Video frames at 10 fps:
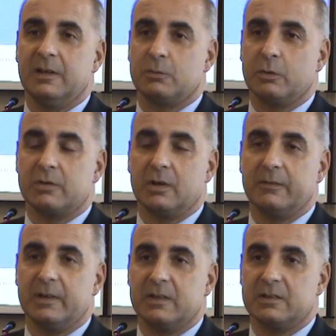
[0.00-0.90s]
is what
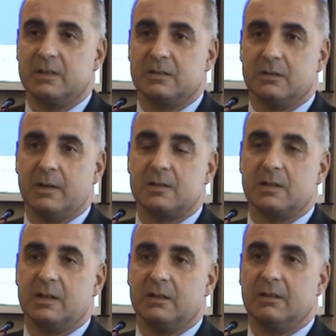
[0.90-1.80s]
drove NEC to
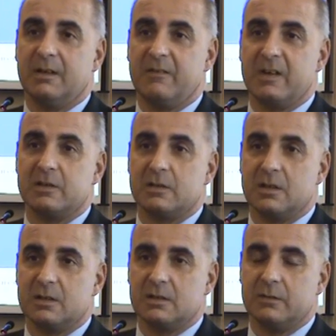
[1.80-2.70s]
actually invest in
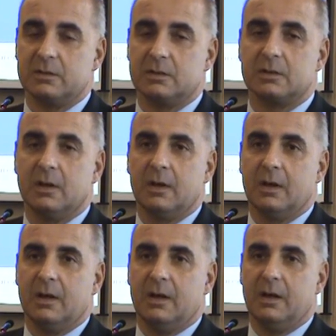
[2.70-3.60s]
shared services.
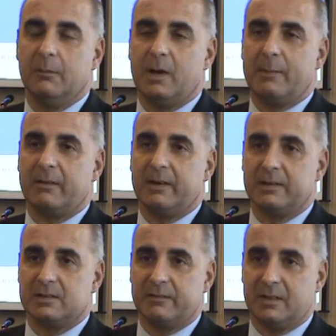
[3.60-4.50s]
My
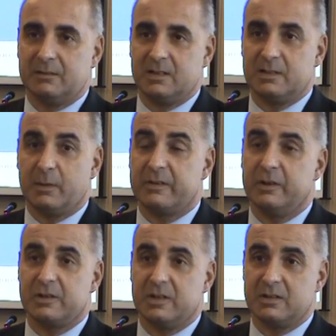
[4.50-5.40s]
background is this is my
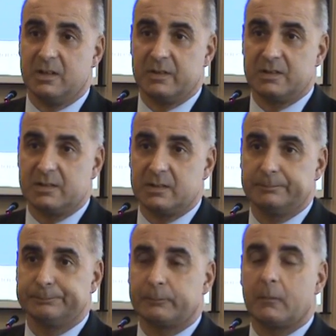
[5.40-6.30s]
third shared service
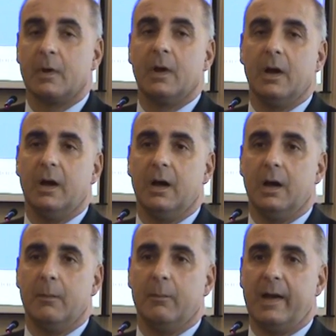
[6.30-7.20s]
setup.
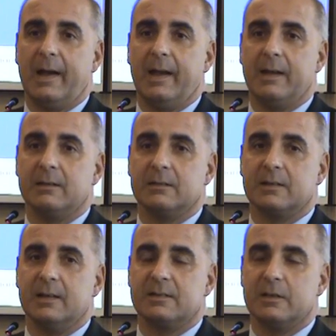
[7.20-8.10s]
And
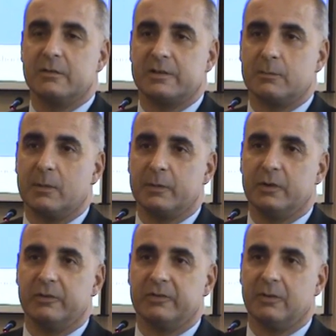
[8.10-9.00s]
it's an interesting one
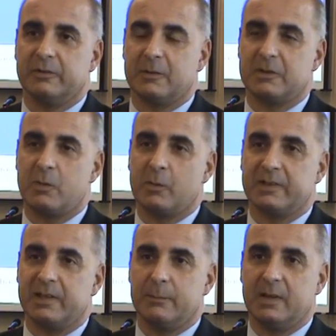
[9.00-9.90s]
because as much as we
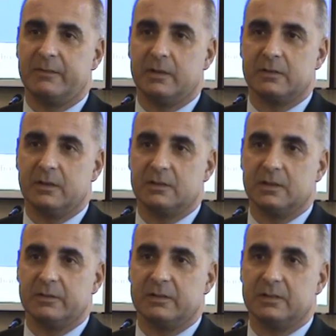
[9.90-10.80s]
want to get the benefit of shared
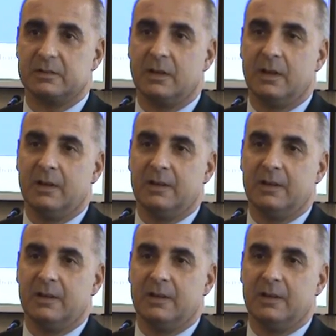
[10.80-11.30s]
services,